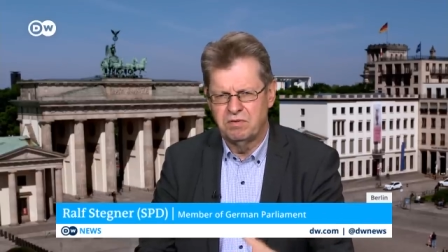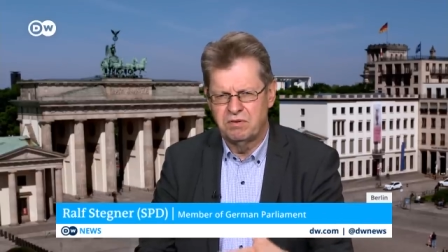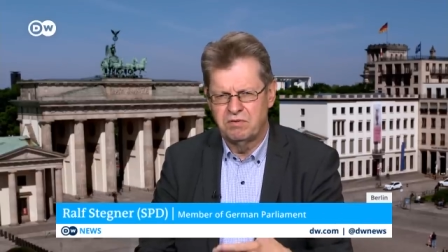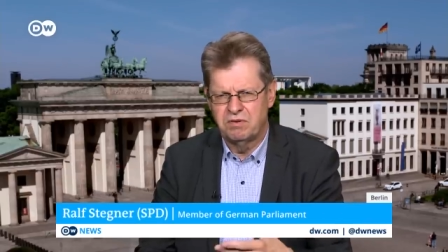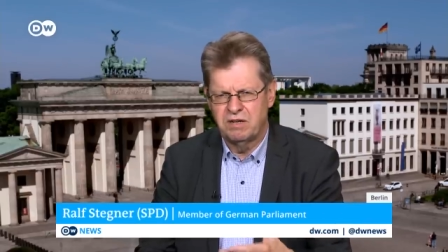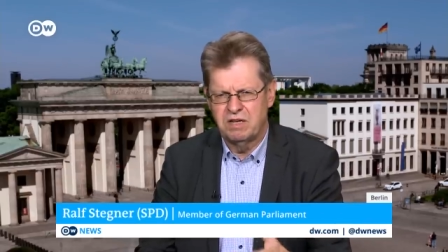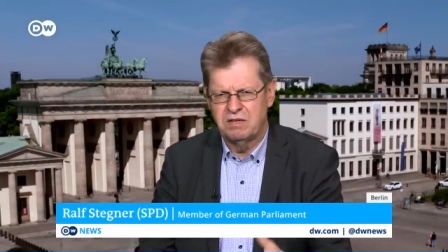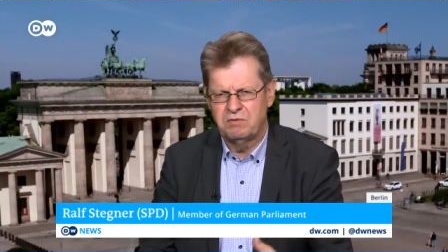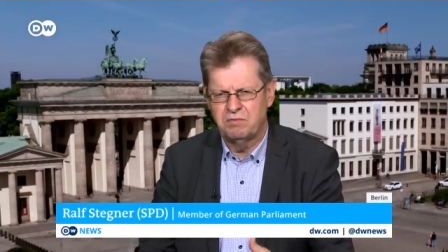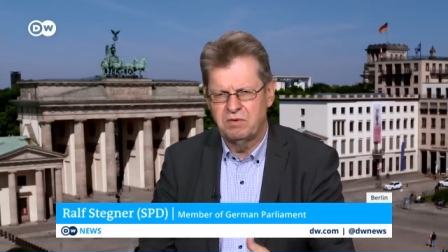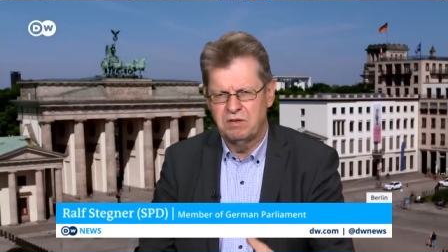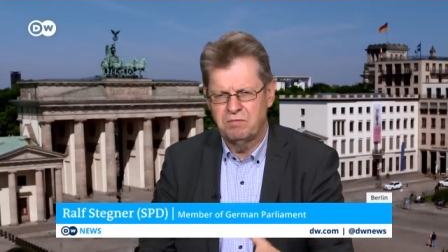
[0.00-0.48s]

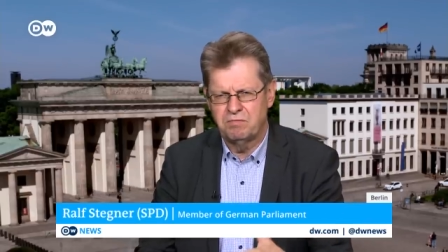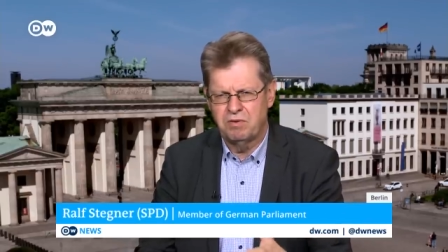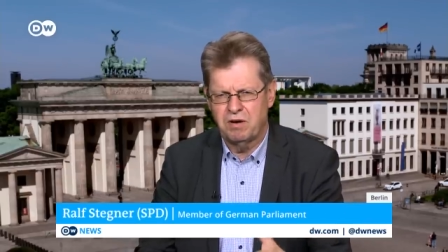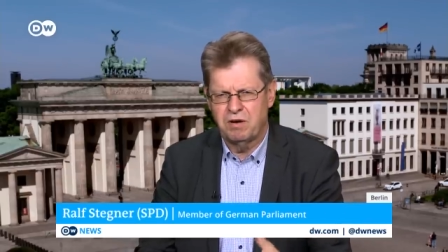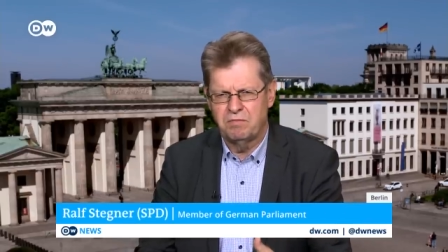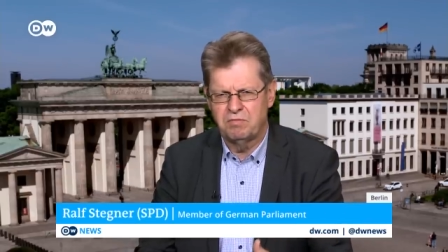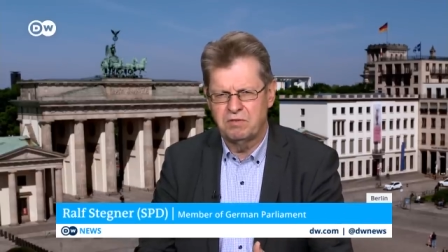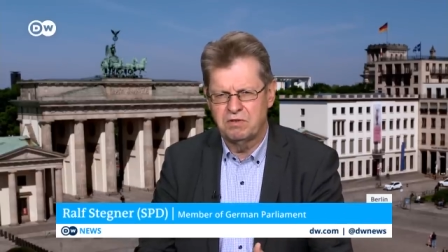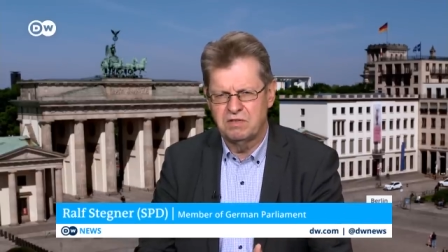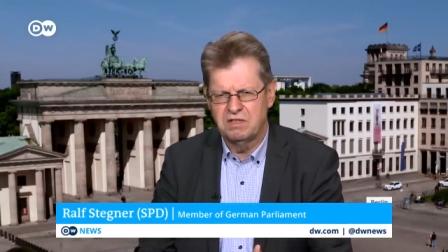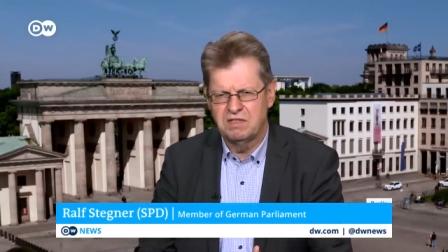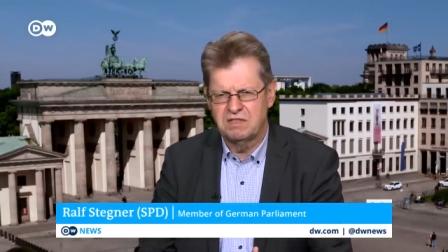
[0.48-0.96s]
right-wing
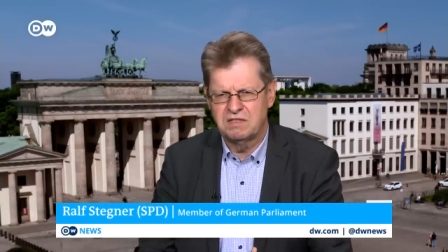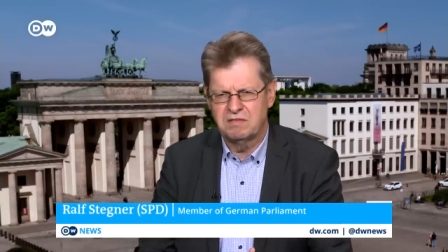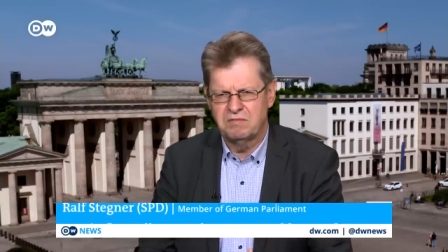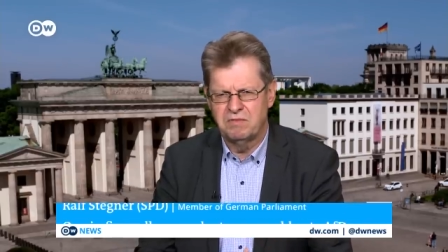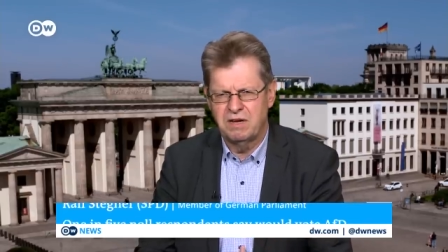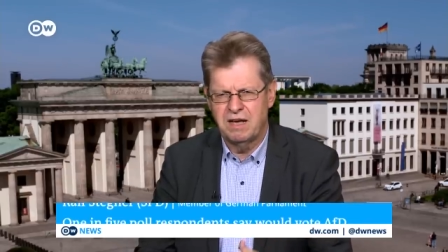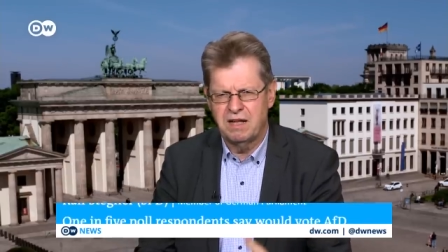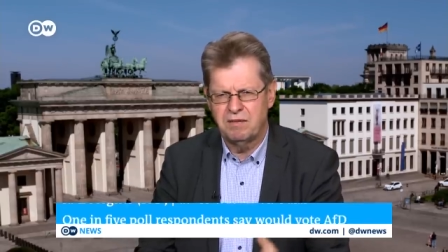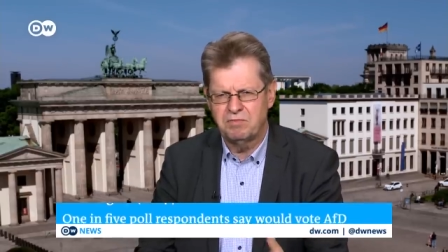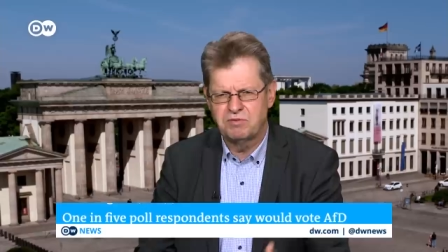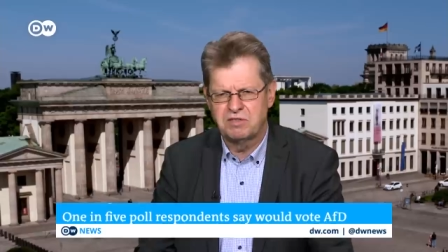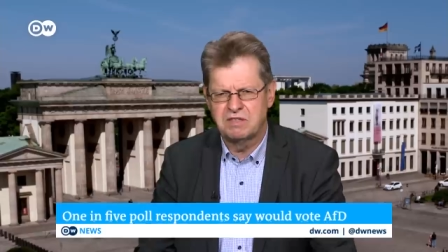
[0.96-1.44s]

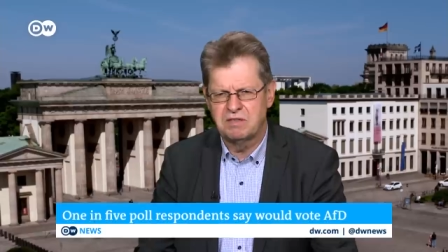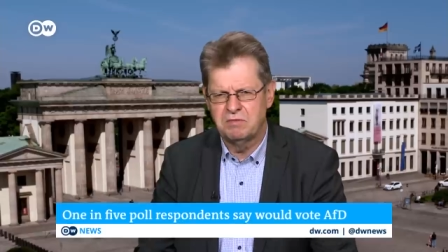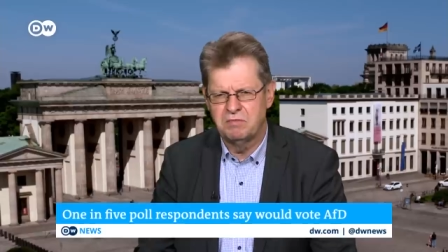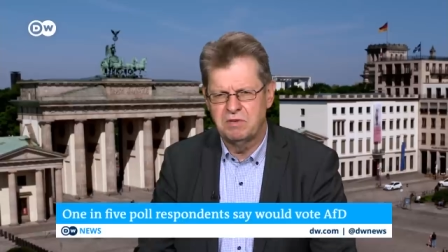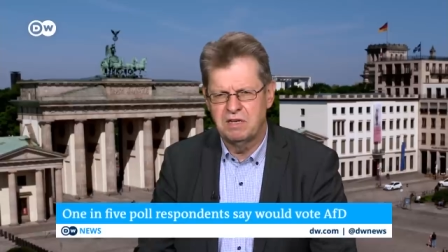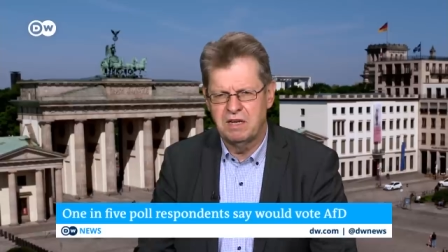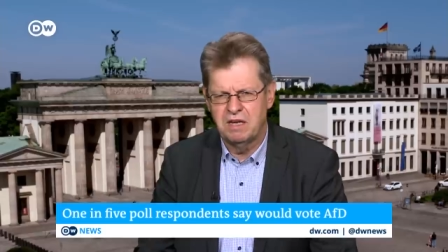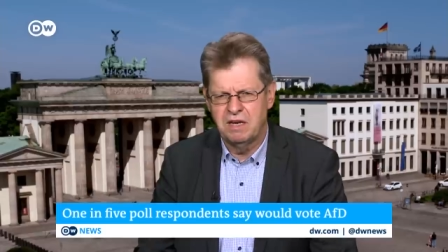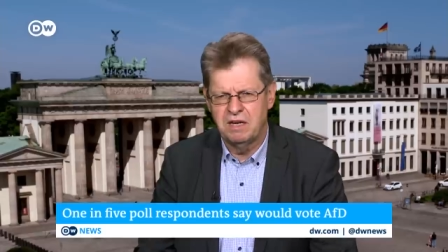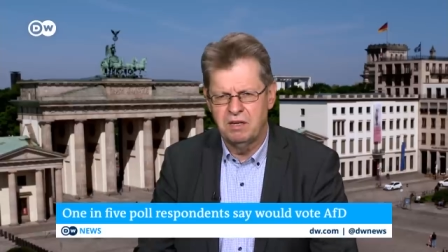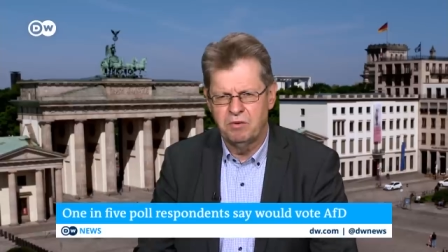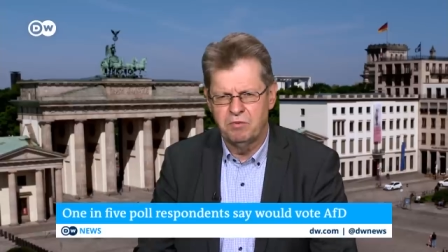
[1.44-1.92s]
populism helps
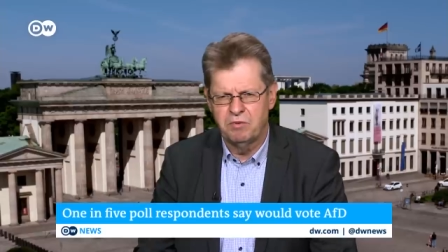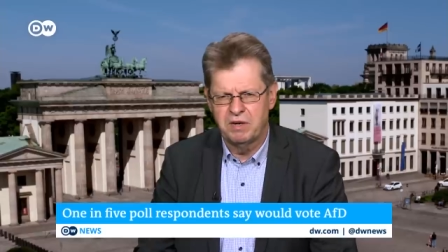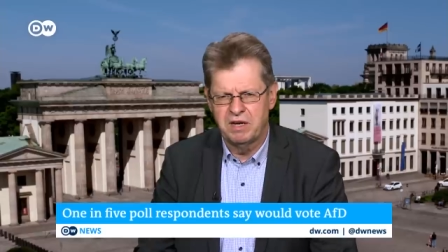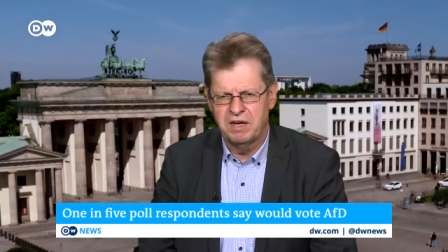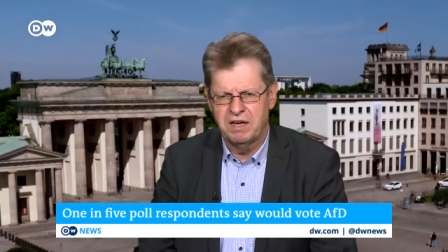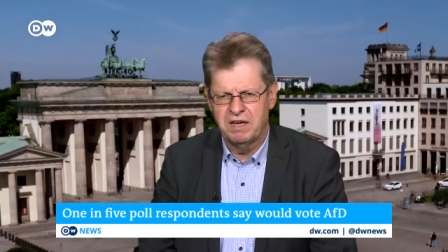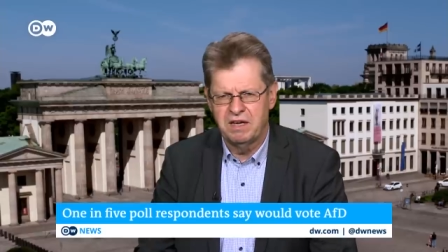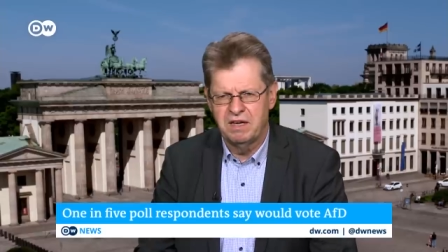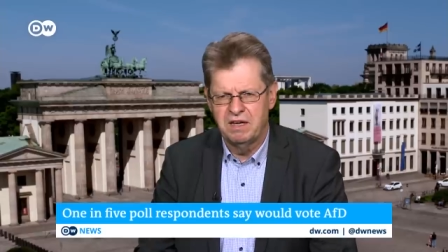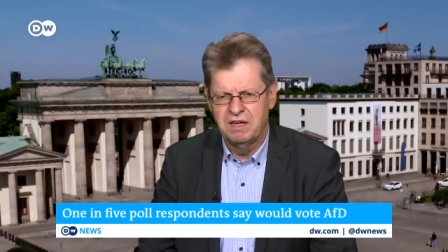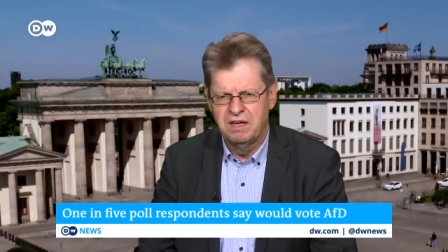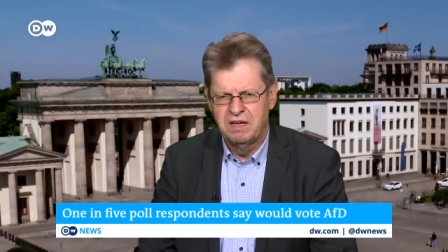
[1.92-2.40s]
them in any
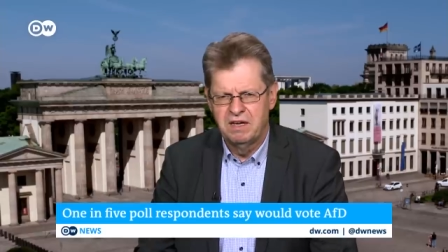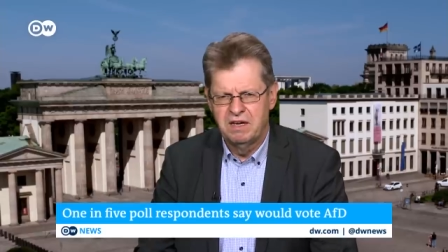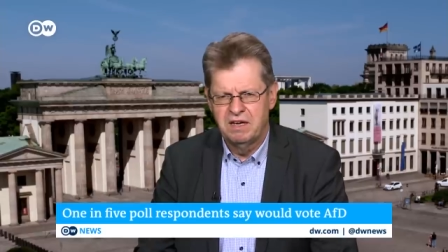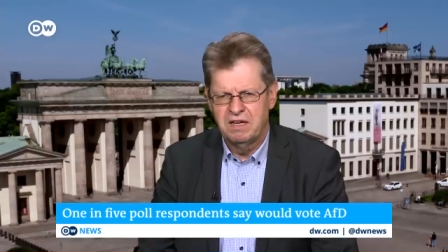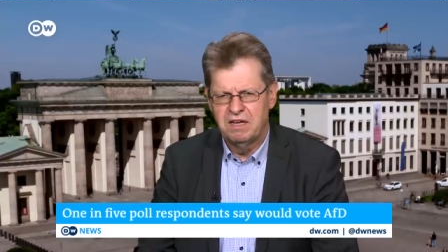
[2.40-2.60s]
way.